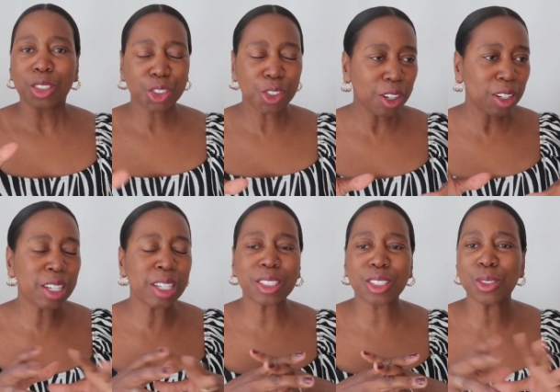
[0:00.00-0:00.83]

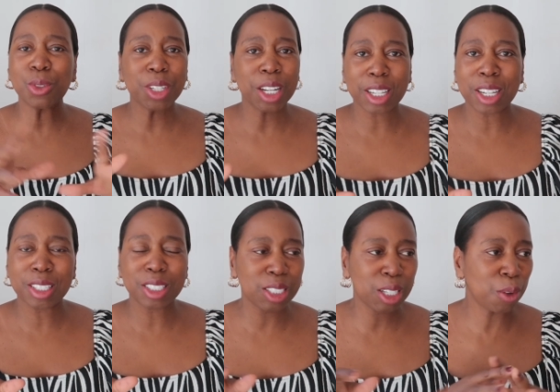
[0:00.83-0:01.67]
chocolates, all that
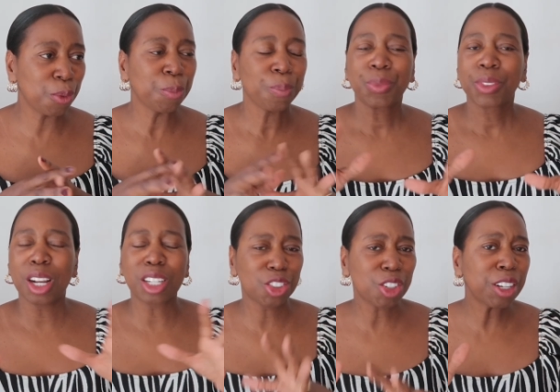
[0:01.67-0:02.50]
kind of stuff.
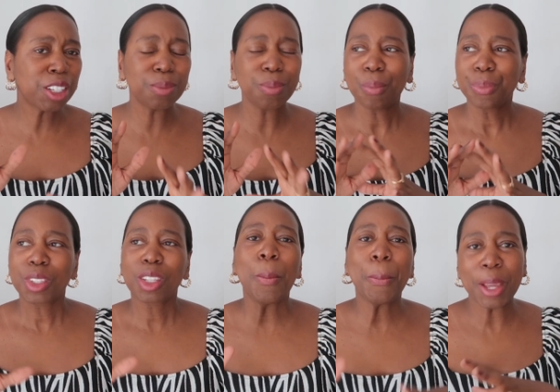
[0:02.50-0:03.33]
I try and
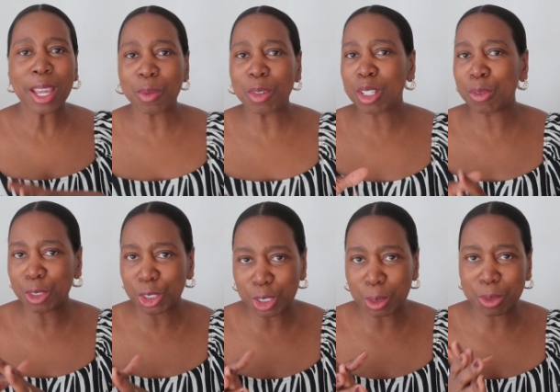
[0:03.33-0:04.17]
compare with
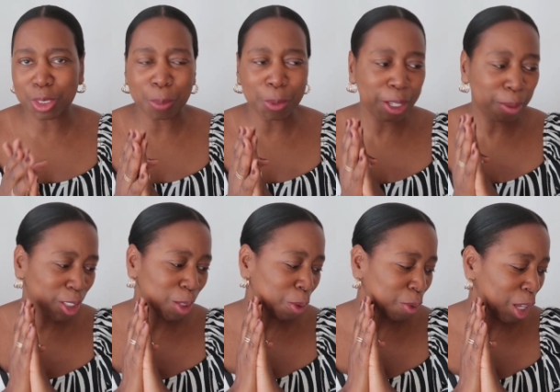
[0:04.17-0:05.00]
different shops to be,
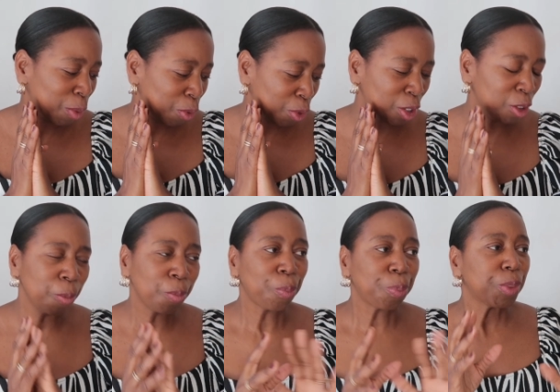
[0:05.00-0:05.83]
to be fair with
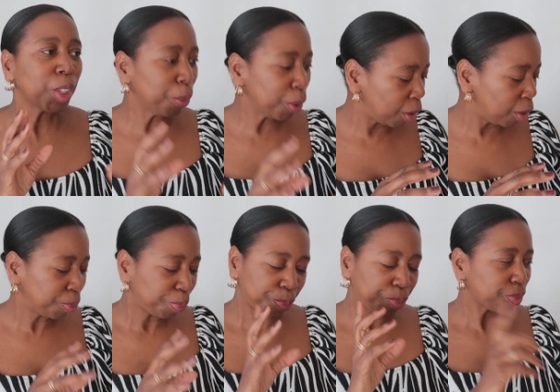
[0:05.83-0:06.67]
you,
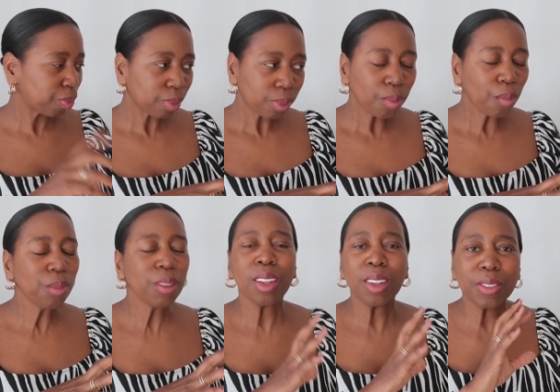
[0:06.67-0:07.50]
but
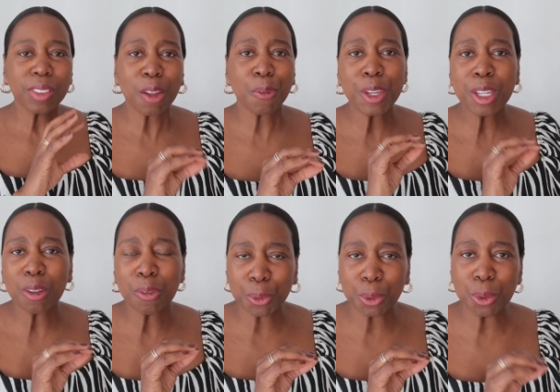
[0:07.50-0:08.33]
their
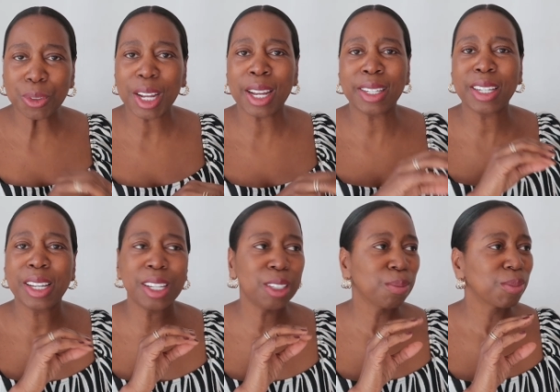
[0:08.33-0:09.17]
finger food and
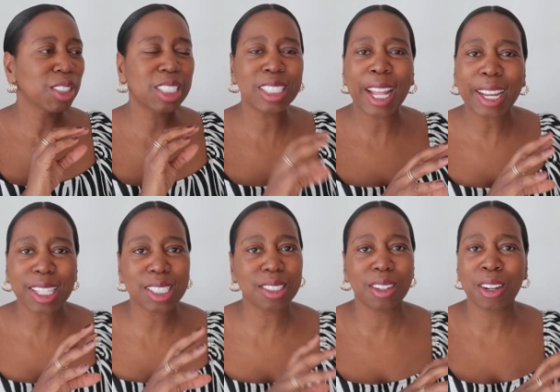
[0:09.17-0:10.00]
their
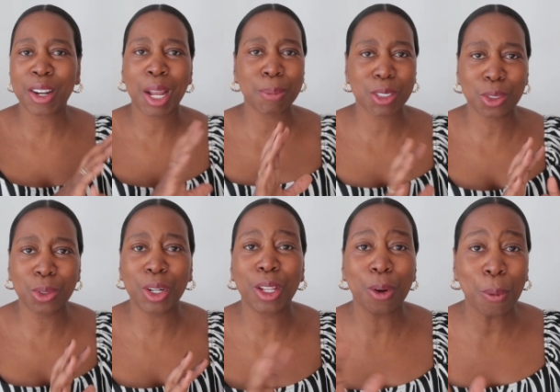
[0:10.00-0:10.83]
snacks are
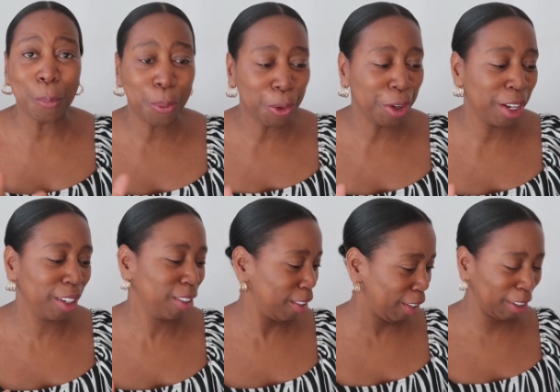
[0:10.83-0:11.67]
absolutely on
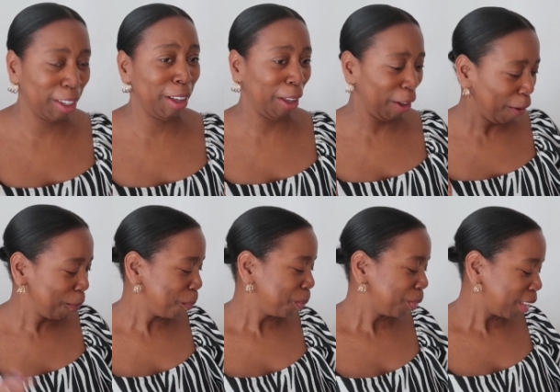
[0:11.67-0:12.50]
point, okay?
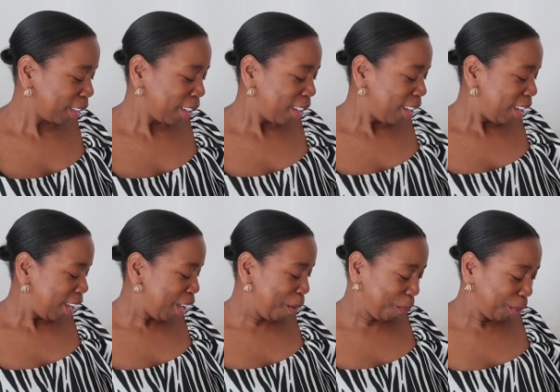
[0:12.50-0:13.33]

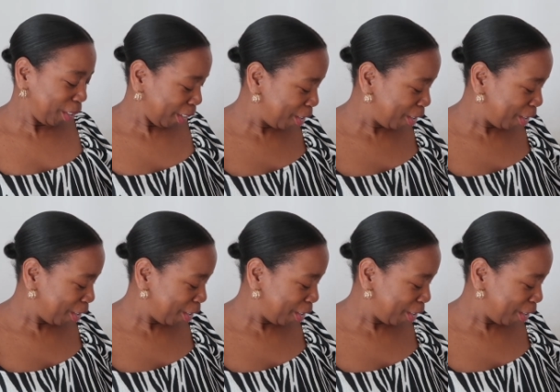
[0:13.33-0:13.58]
Um,